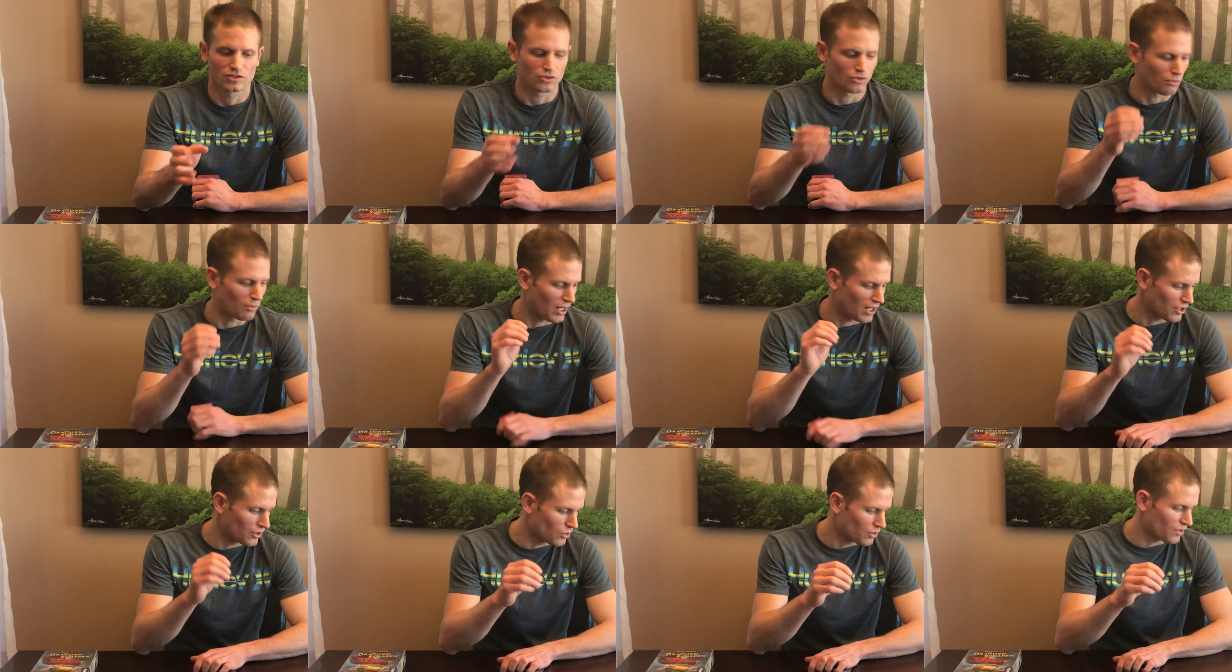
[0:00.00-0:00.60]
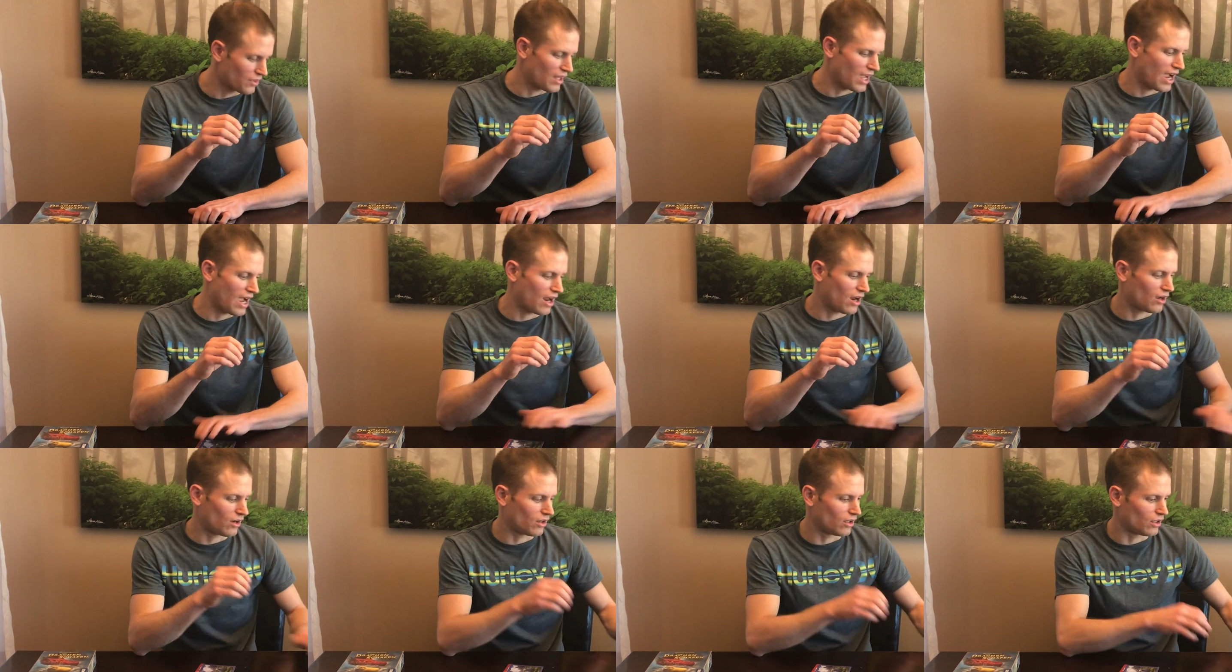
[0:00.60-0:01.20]
So by doing
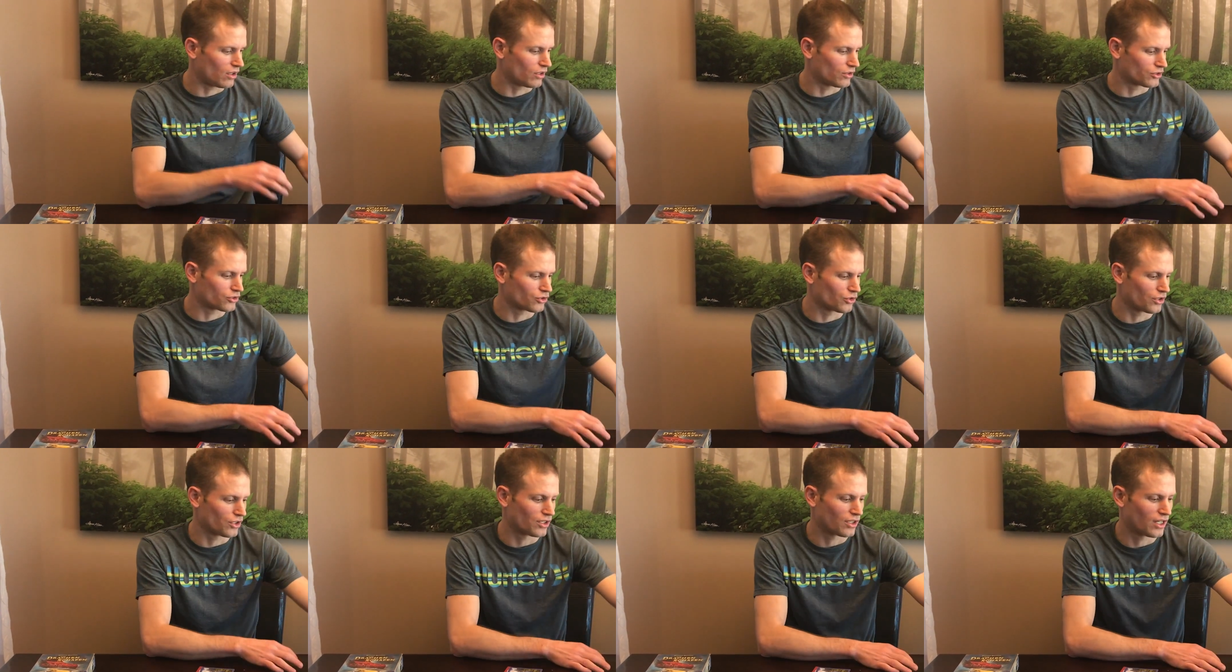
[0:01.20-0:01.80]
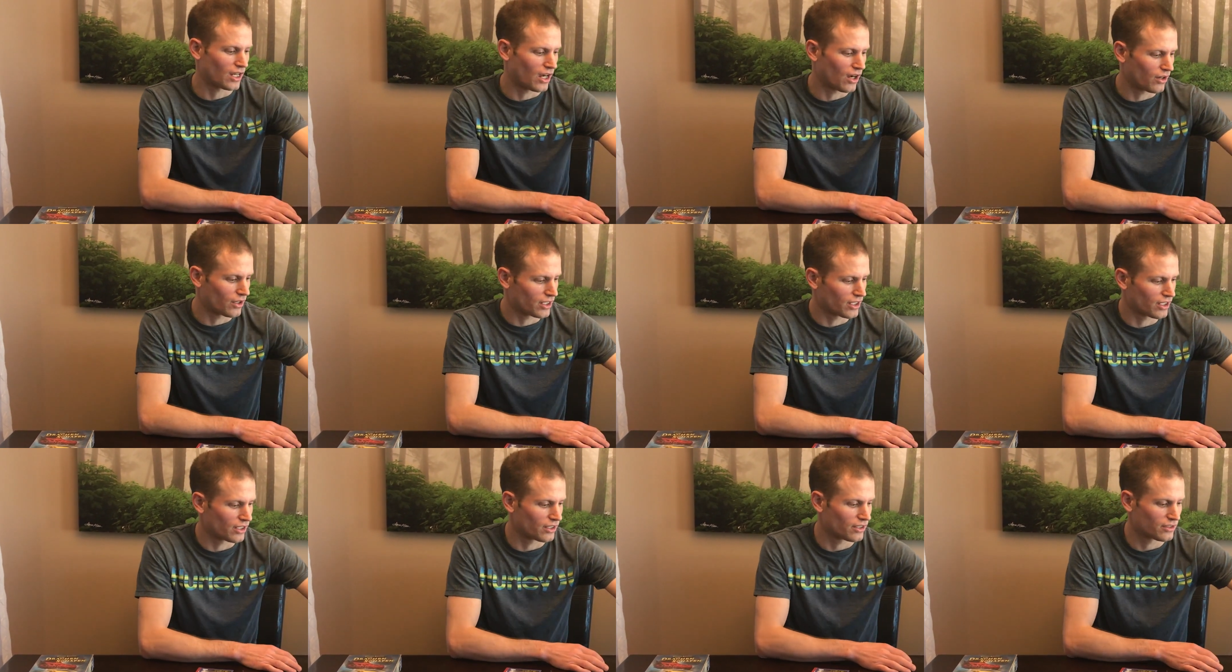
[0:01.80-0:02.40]
that, I'll show you how
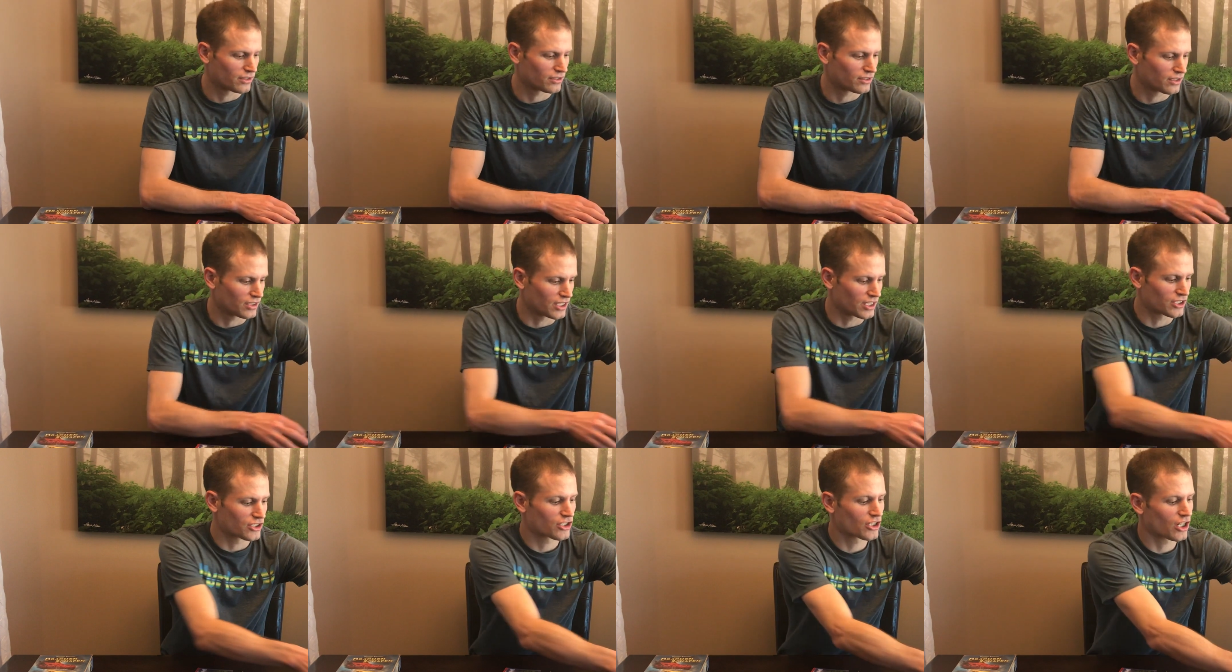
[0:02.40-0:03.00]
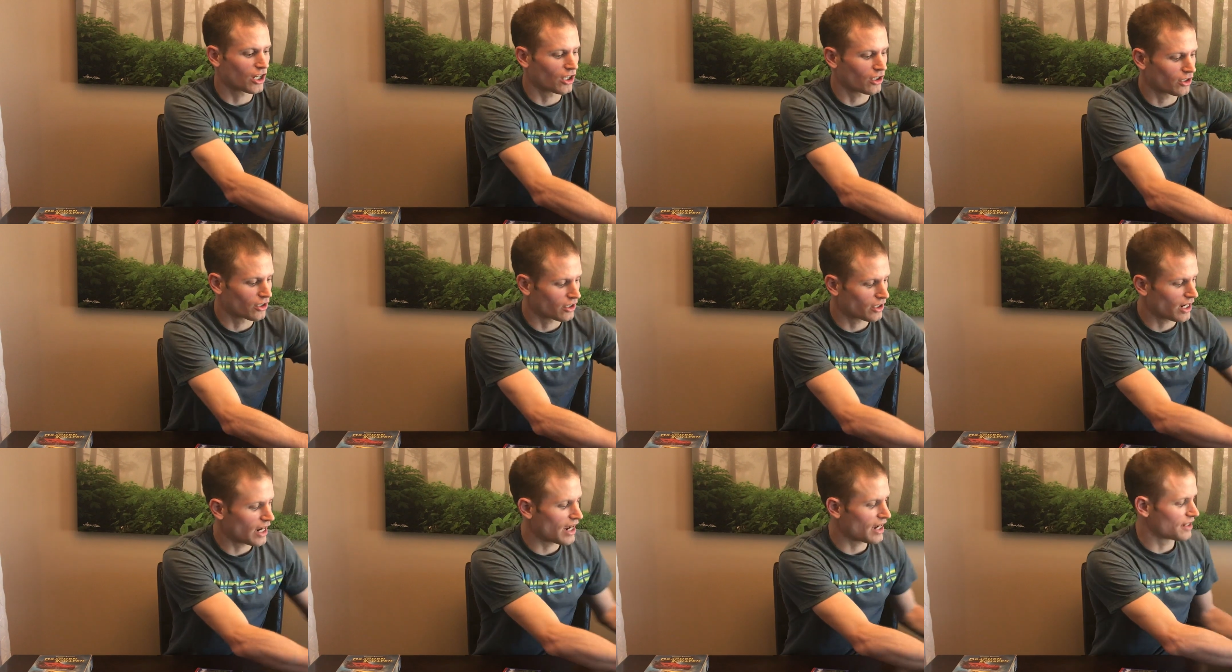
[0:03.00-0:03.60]
here each
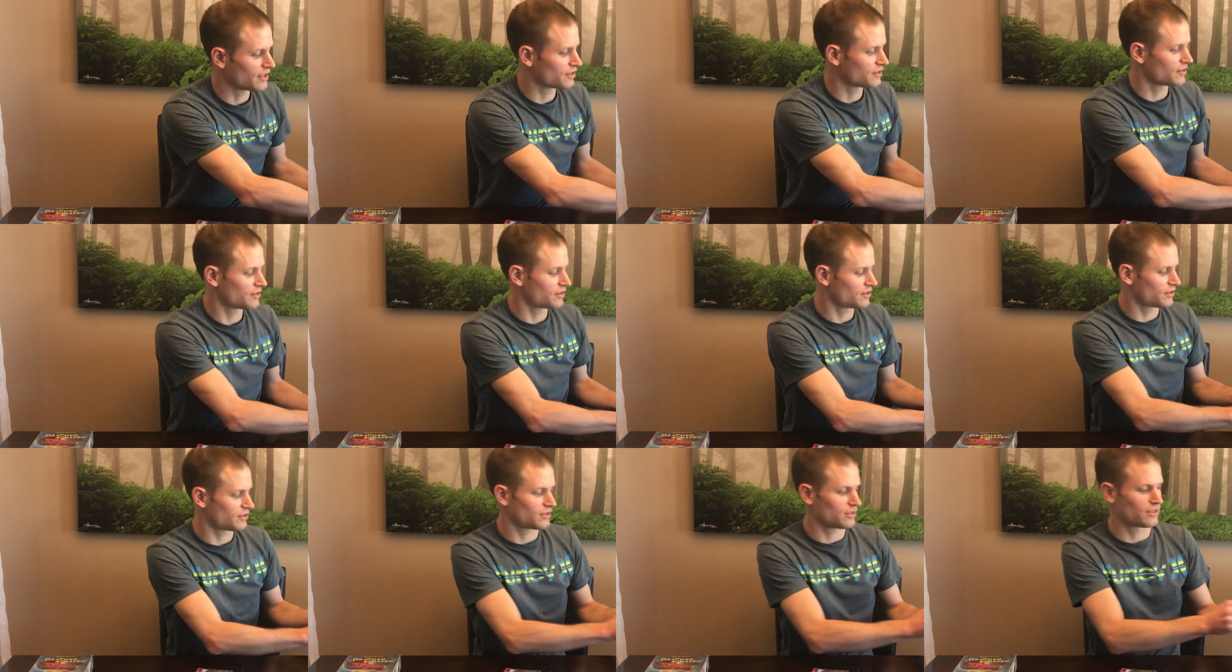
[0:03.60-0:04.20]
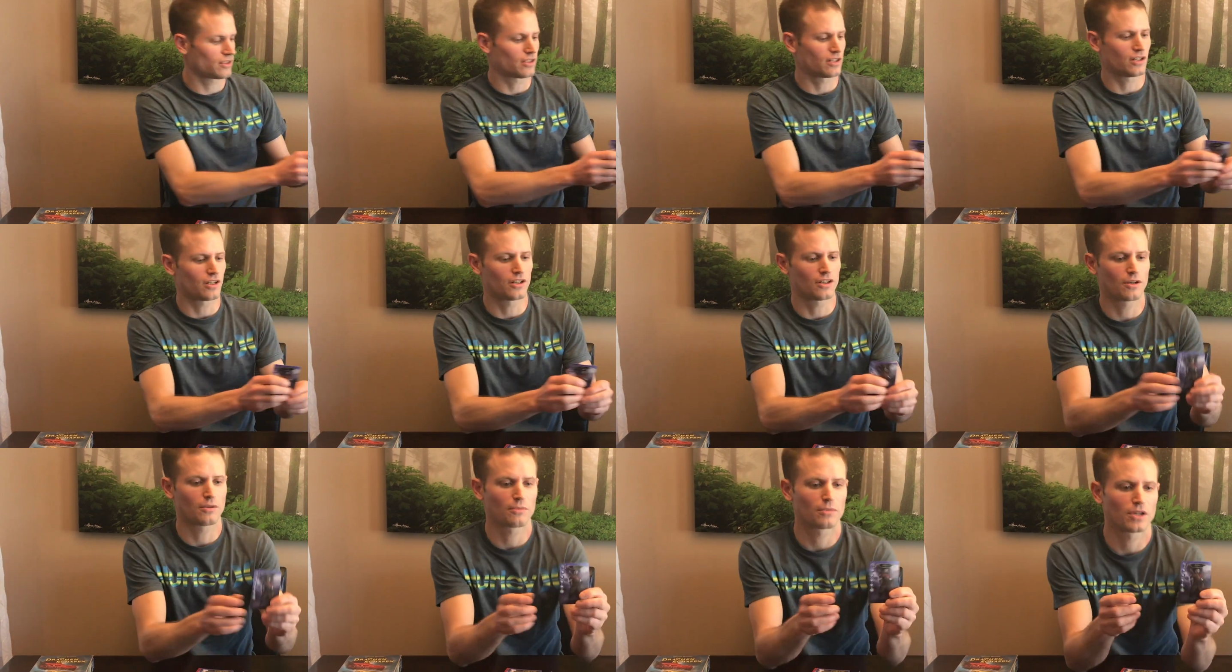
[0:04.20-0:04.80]
color has
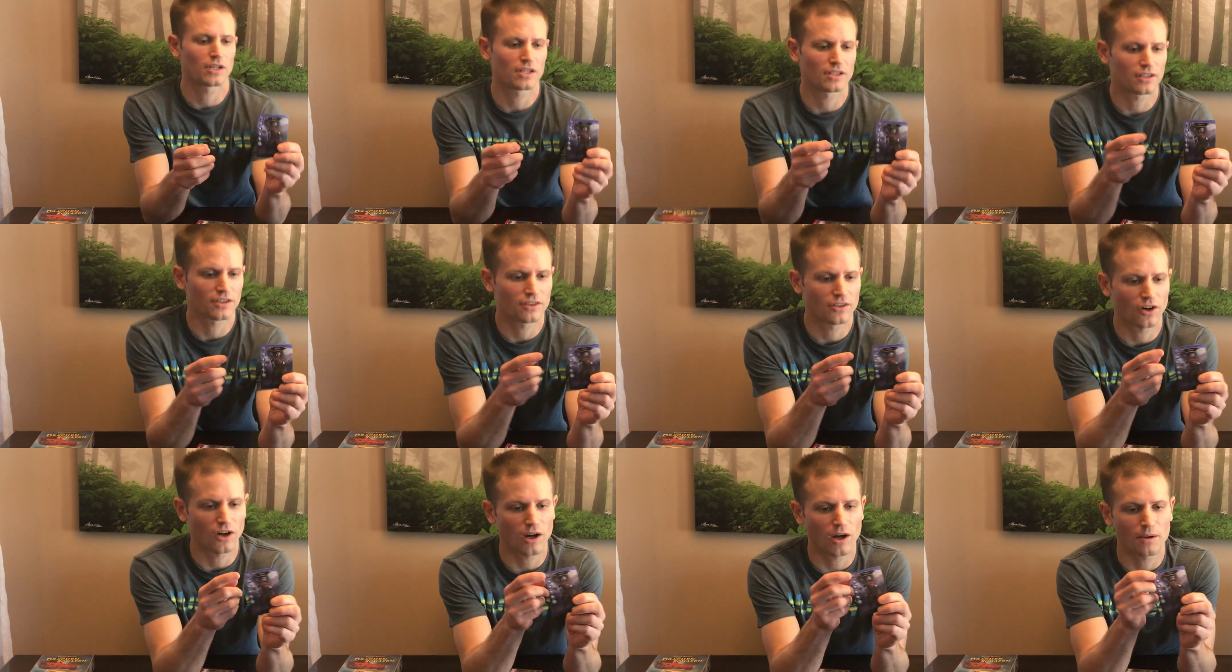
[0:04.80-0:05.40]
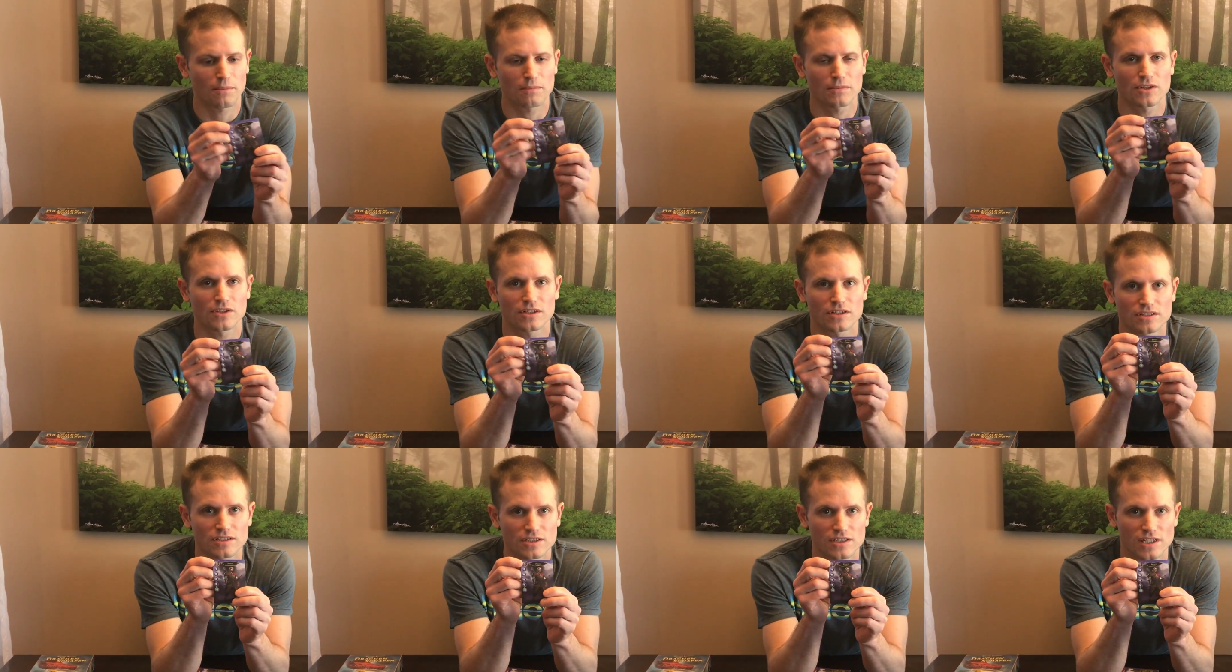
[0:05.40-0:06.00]
a number at the top. You
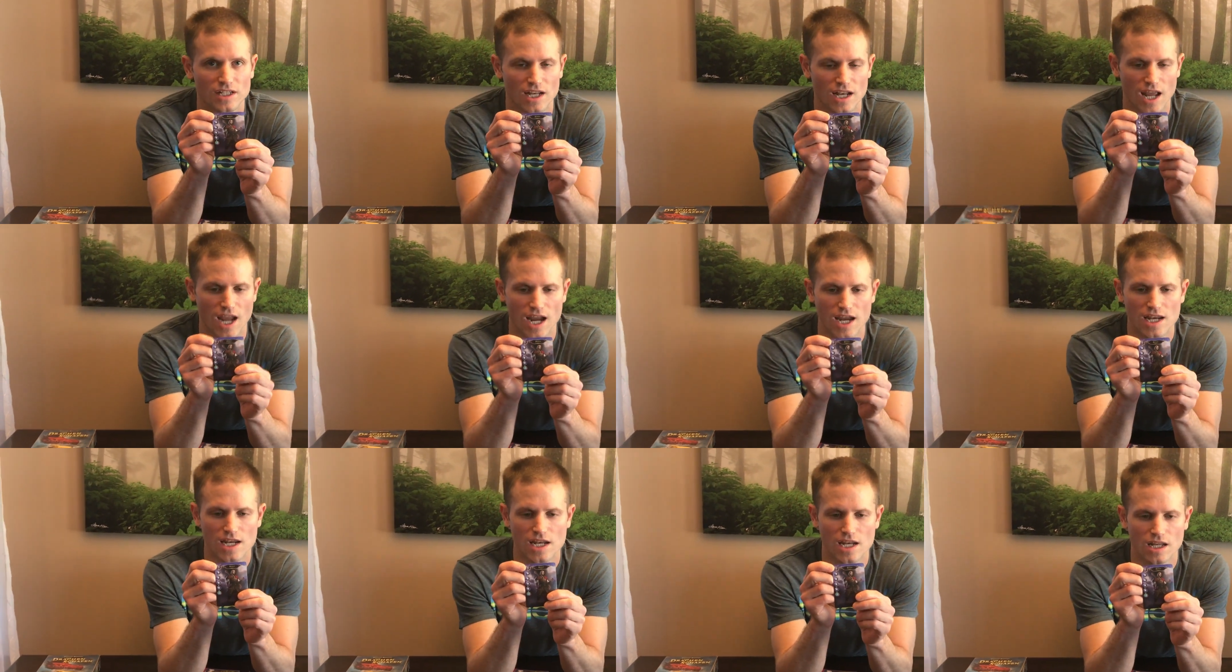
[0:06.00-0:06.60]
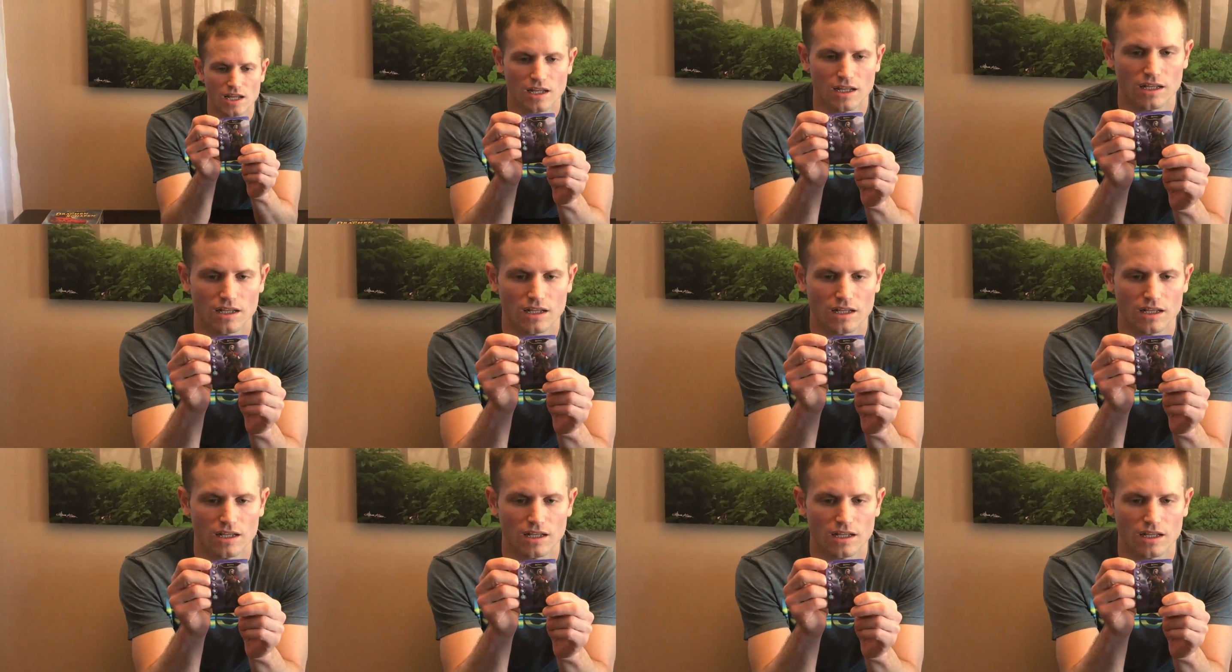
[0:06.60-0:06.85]
can see an 8.